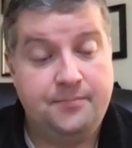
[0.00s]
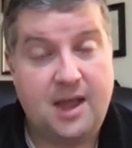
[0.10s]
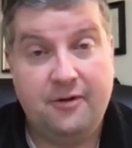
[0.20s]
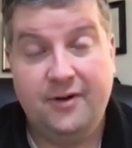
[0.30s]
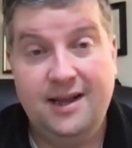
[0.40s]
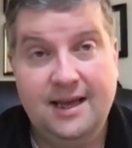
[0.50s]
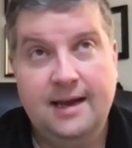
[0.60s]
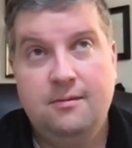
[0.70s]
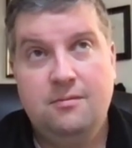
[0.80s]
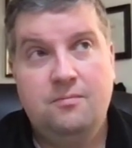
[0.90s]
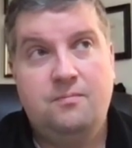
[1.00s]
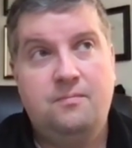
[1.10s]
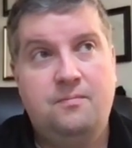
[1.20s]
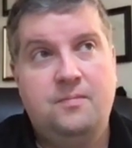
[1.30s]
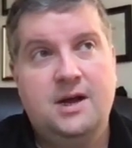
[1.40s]
And really,
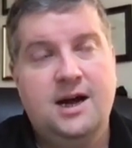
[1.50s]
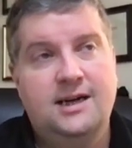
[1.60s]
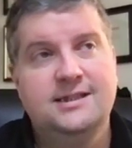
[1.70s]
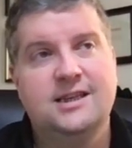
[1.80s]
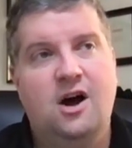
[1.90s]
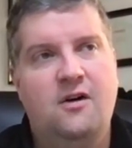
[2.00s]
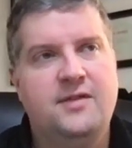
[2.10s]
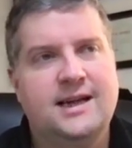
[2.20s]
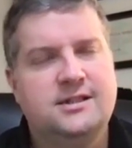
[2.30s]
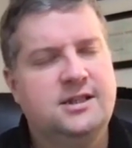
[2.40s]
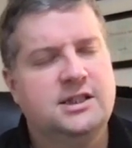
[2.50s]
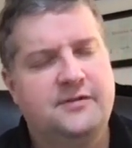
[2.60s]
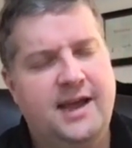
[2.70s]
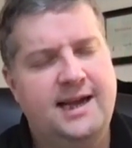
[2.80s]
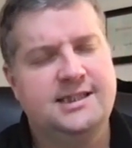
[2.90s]
because of that
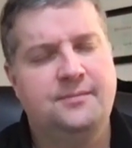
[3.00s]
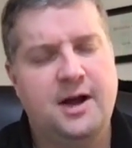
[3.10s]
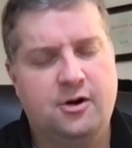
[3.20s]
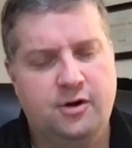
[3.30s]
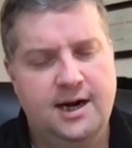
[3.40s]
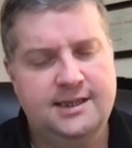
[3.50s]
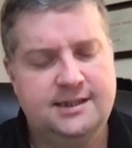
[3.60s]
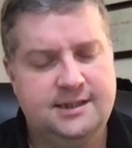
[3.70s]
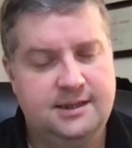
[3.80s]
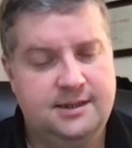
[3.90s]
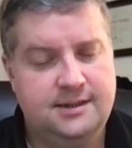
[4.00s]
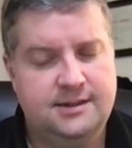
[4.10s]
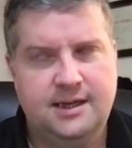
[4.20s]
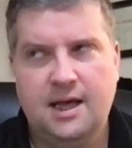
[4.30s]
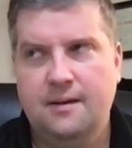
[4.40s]
justification by Christ,
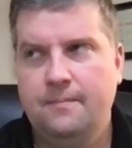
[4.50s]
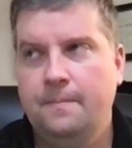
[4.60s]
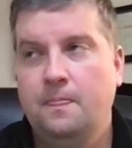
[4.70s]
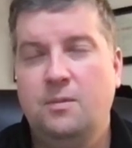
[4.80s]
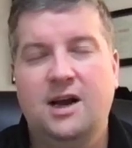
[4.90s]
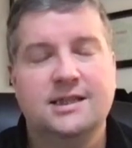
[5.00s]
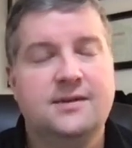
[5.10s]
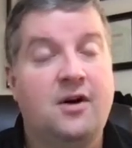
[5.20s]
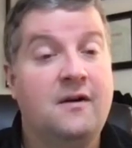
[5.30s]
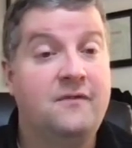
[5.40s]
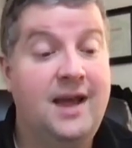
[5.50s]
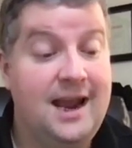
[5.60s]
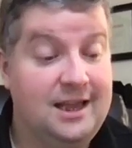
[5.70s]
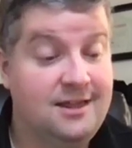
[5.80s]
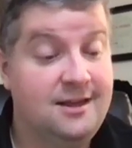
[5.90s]
because of our
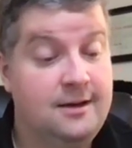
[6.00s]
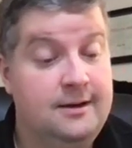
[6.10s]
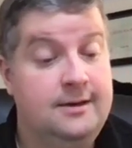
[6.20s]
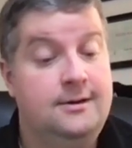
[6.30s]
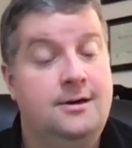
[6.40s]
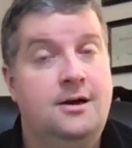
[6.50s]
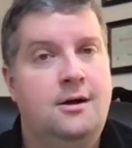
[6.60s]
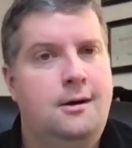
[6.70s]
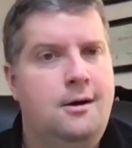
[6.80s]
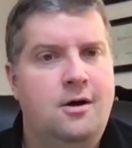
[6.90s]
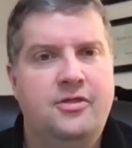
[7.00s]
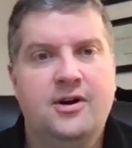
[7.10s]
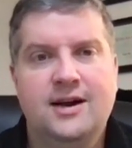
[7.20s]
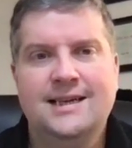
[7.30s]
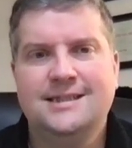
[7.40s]
faith,
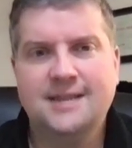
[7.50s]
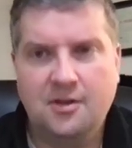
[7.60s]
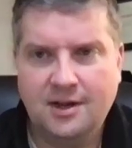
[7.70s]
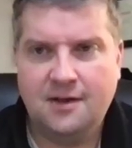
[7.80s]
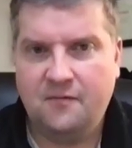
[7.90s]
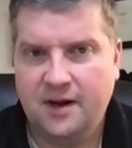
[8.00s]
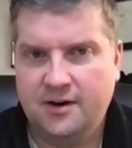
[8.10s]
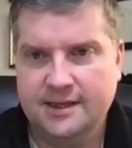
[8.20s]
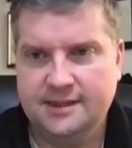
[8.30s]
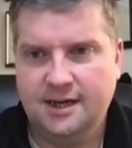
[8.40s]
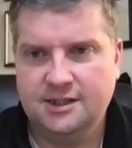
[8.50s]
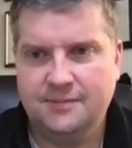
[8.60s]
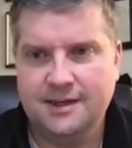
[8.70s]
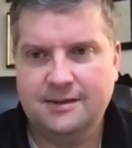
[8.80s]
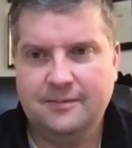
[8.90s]
there is nothing to fear in
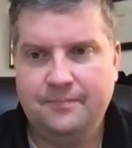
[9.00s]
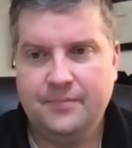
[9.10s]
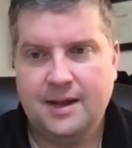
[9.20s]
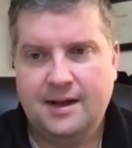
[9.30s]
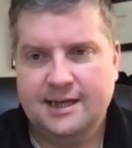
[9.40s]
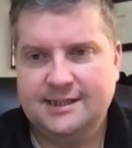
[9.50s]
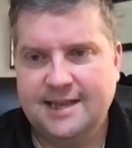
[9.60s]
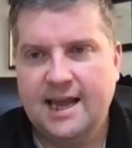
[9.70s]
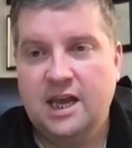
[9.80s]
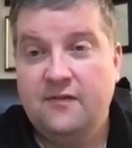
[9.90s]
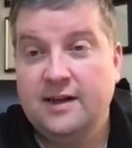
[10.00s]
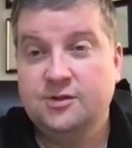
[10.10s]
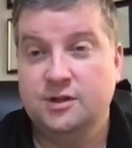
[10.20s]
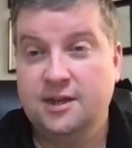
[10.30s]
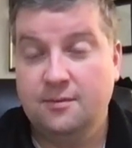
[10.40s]
judgment. As negative
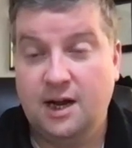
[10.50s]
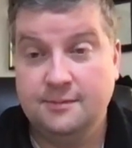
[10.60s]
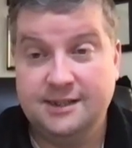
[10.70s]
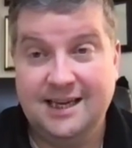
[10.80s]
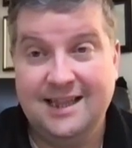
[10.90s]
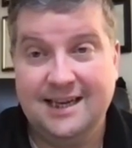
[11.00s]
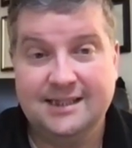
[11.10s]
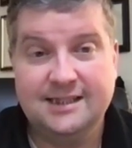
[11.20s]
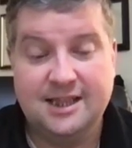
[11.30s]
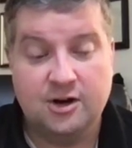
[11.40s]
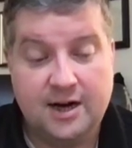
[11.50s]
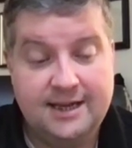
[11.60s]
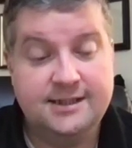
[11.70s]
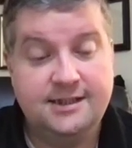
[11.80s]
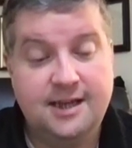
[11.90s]
as we sometimes see this, there
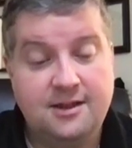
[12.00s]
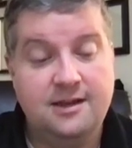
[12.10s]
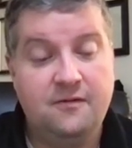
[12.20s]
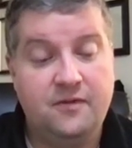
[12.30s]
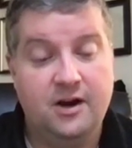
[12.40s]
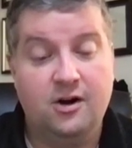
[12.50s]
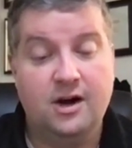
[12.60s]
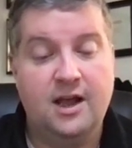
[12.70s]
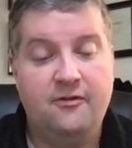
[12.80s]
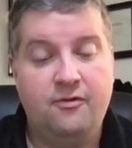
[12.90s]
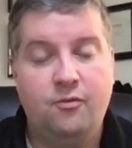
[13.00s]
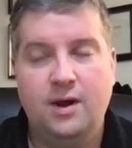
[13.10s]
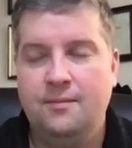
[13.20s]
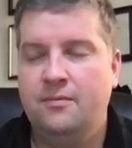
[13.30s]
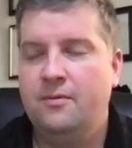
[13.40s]
is nothing to fear if
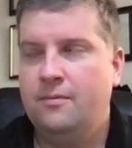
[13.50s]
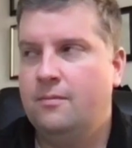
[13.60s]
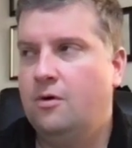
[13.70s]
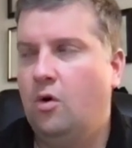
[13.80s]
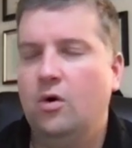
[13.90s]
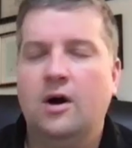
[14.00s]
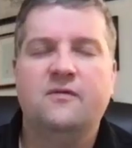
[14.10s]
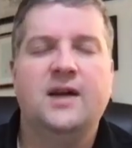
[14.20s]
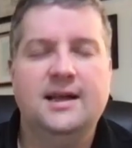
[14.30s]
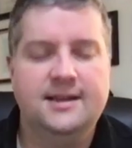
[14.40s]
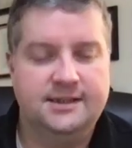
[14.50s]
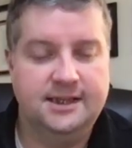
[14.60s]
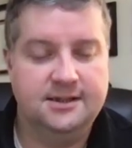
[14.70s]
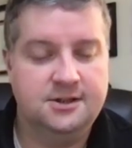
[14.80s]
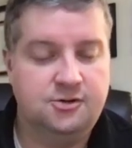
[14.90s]
we hold our faith in
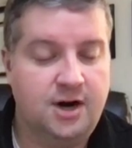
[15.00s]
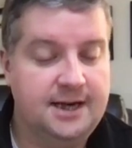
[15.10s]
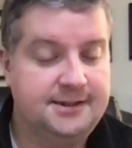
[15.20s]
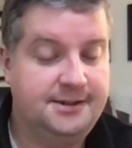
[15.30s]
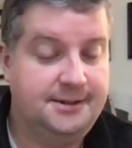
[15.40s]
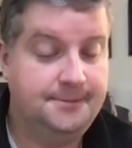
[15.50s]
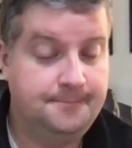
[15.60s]
Jesus Christ.